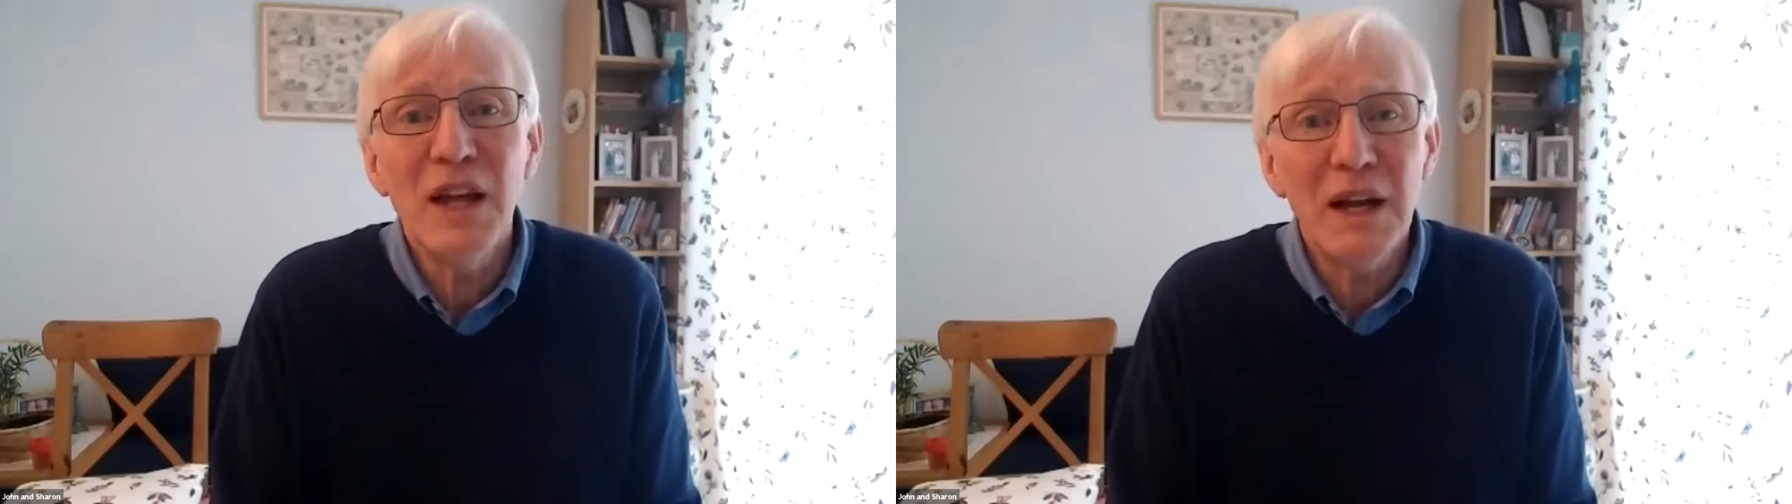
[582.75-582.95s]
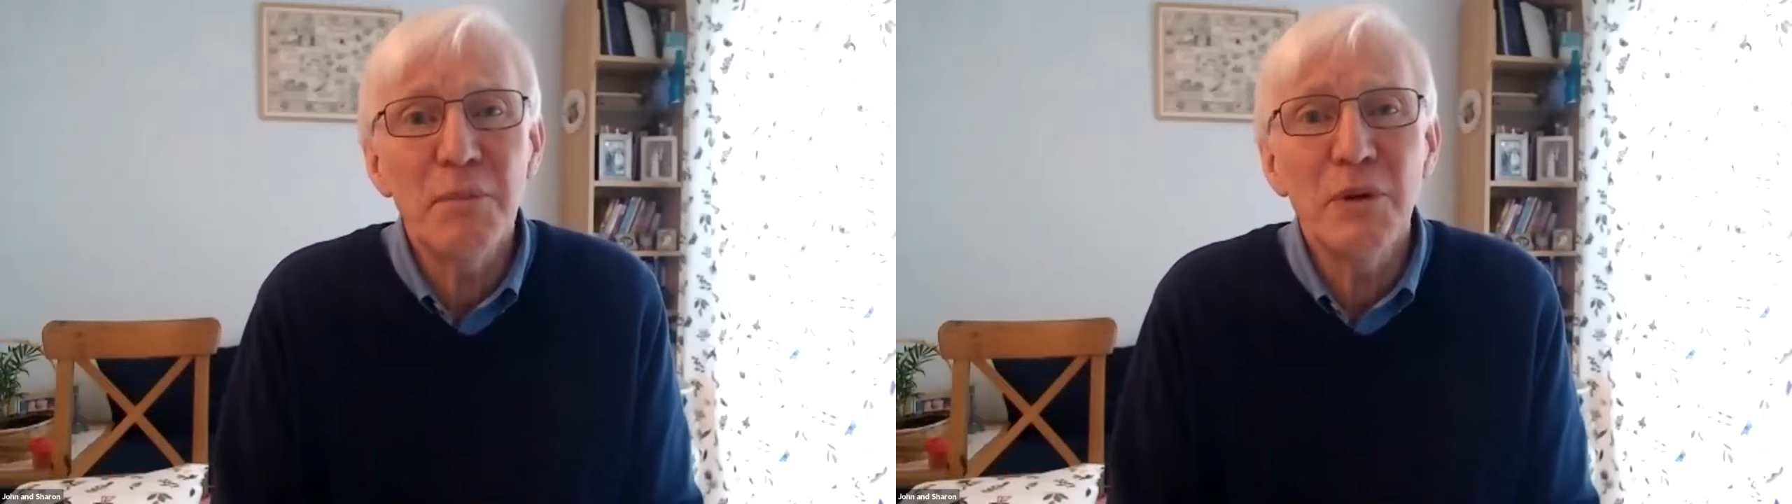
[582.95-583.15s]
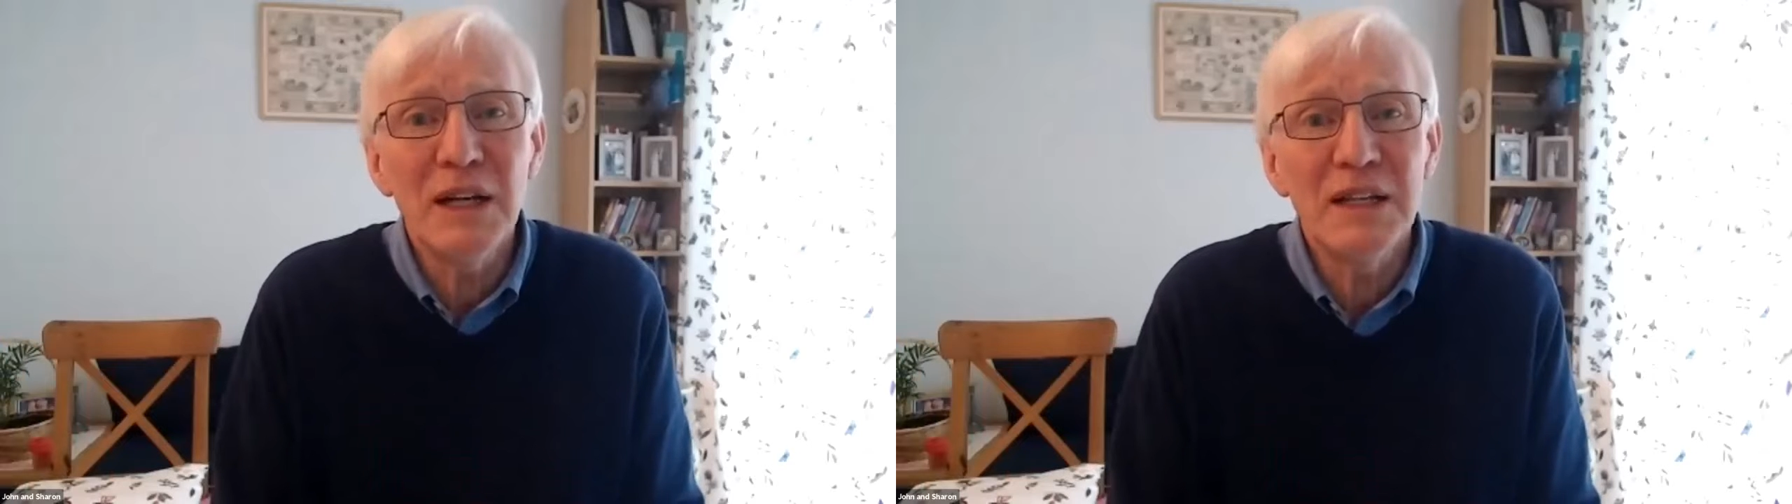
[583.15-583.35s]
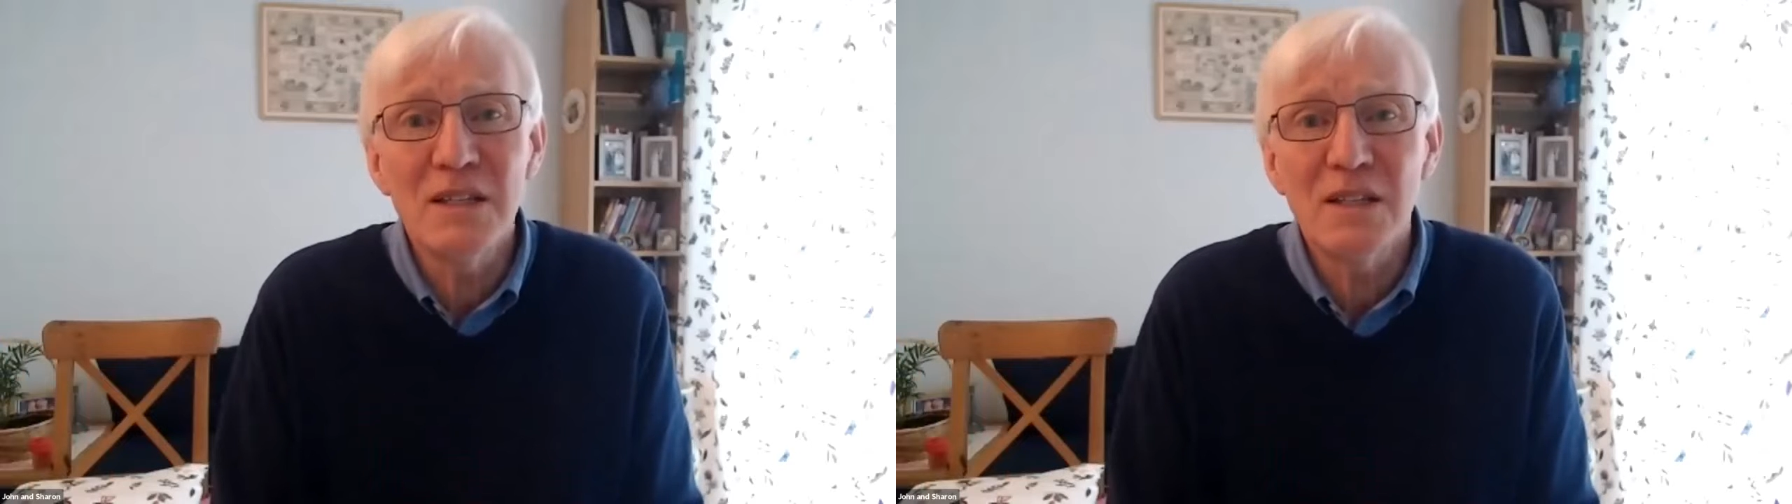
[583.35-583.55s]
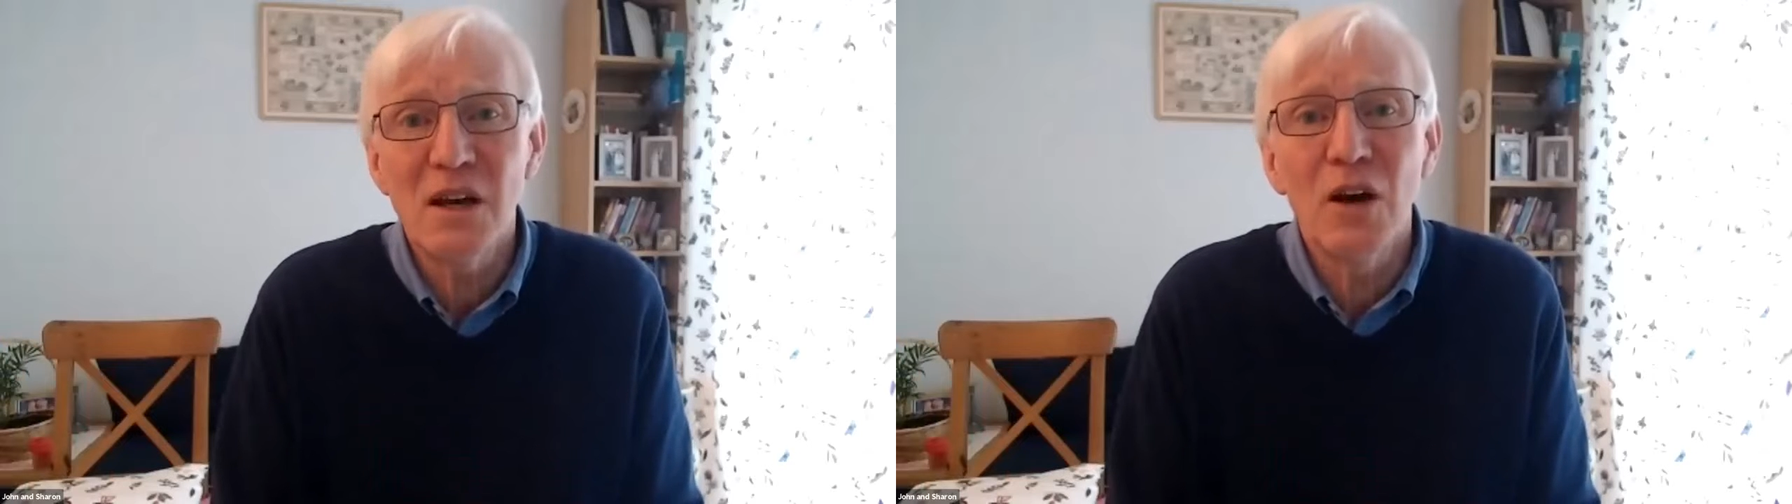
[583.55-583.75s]
that
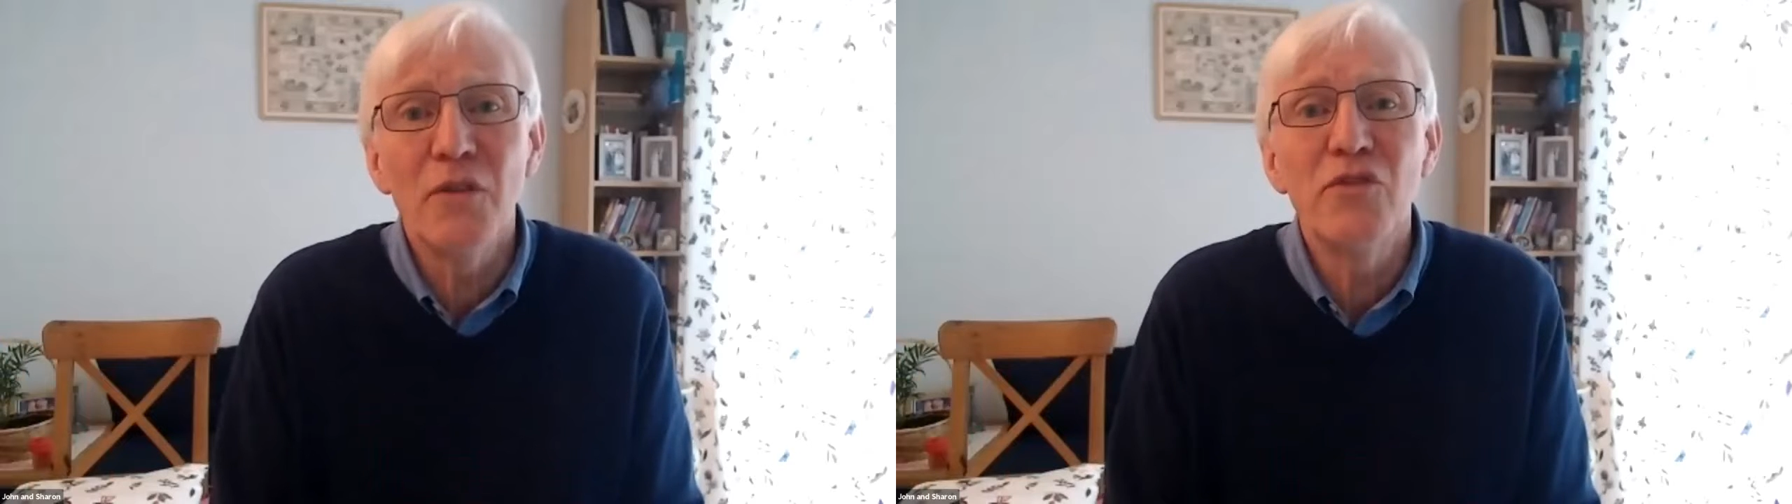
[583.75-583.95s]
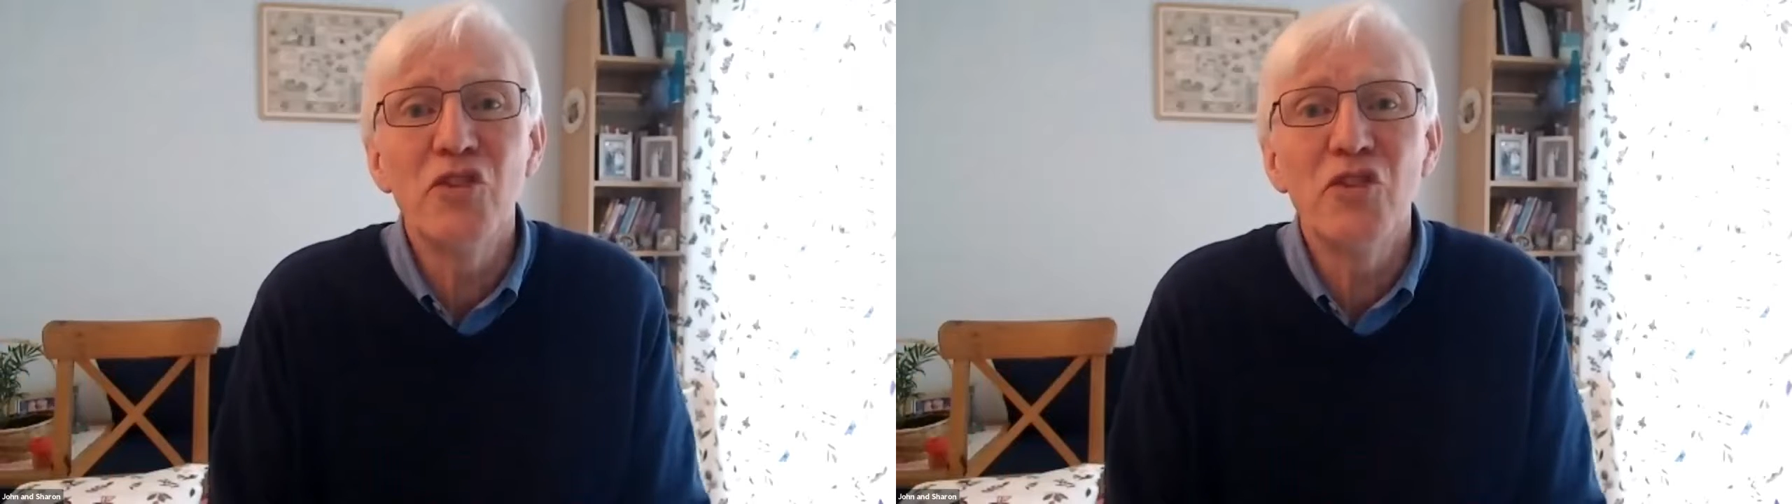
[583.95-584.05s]
place of